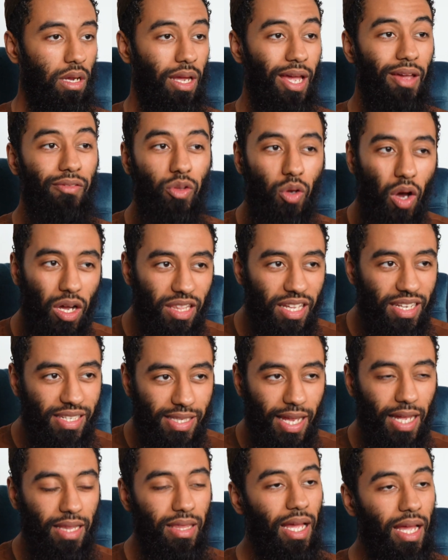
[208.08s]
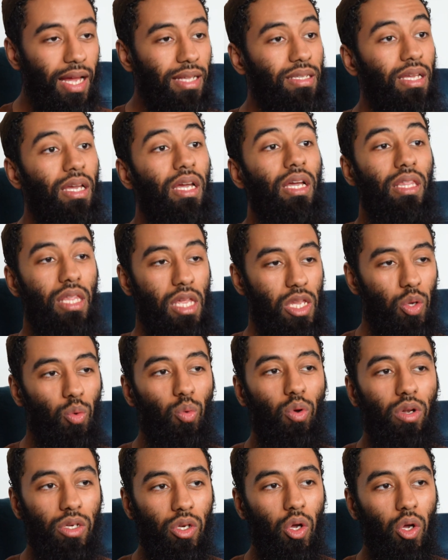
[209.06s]
If you understand that, then you
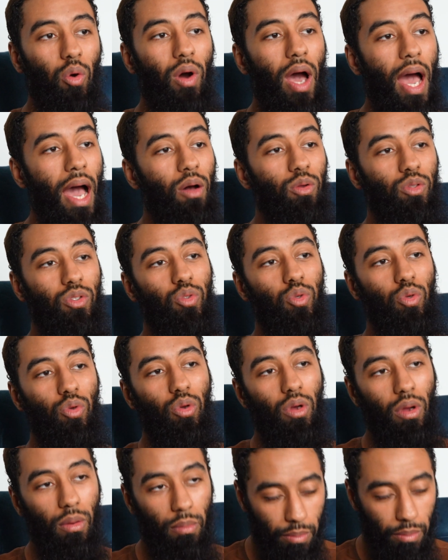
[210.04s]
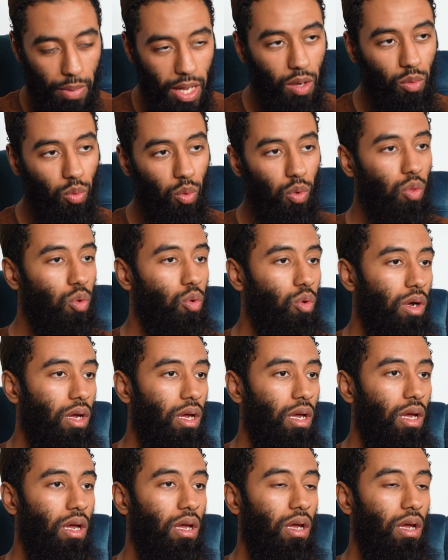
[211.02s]
will know how to make wudu.
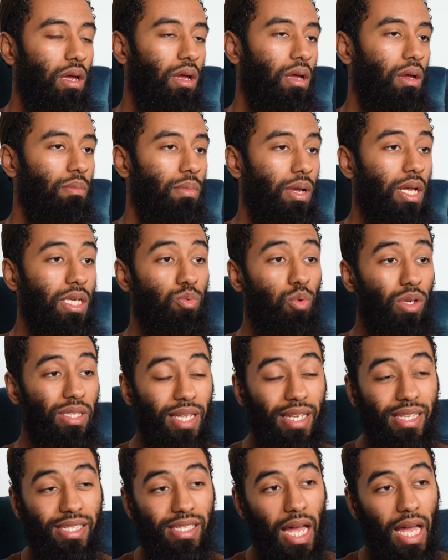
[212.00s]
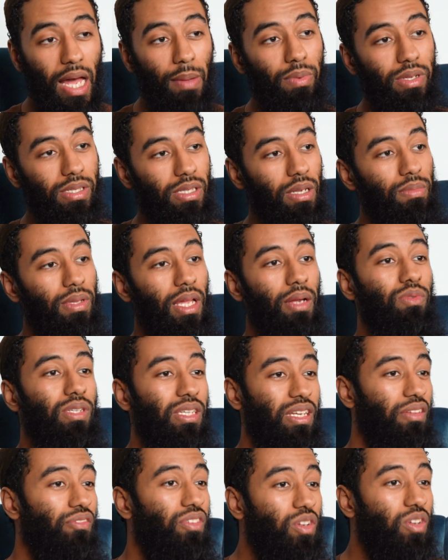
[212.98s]
Because what tends to happen sometimes, the
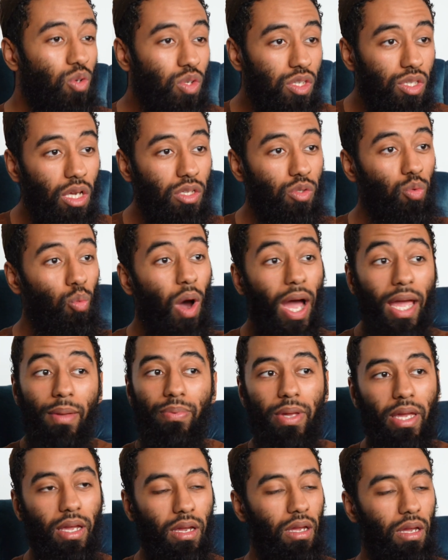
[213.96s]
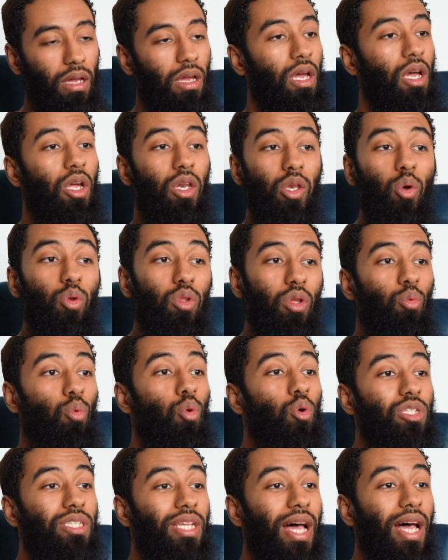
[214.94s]
individual starts wiping. No, the
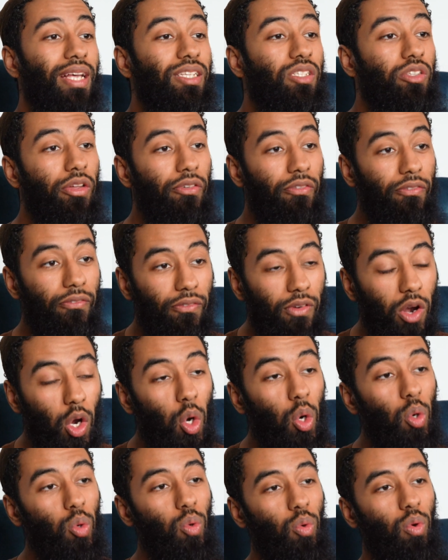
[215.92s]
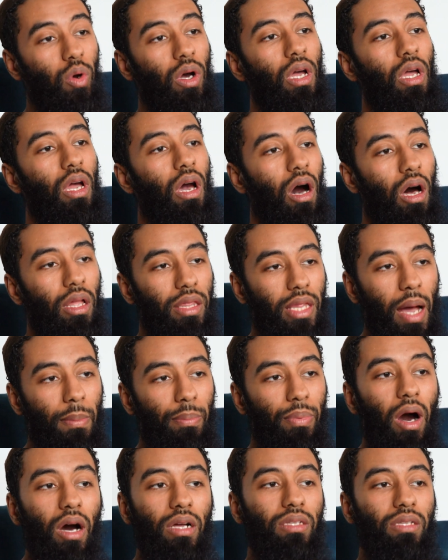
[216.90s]
water has to flow on that
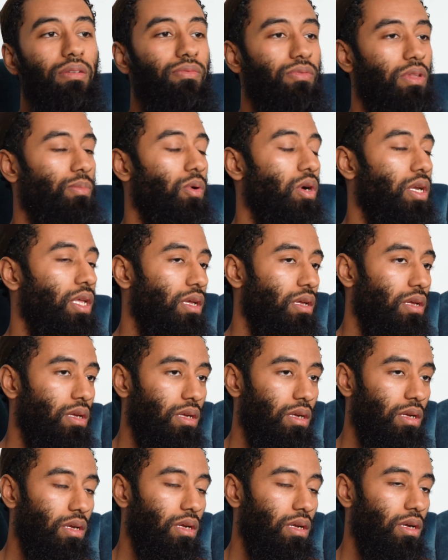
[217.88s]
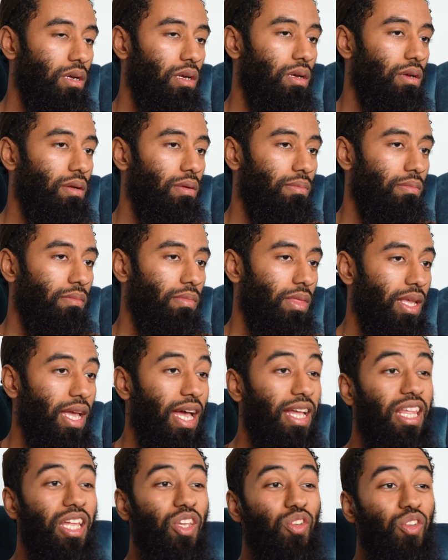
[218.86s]
part of the body.
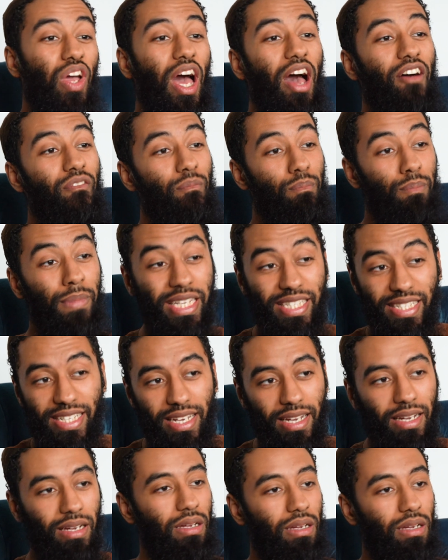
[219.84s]
And then you have masih,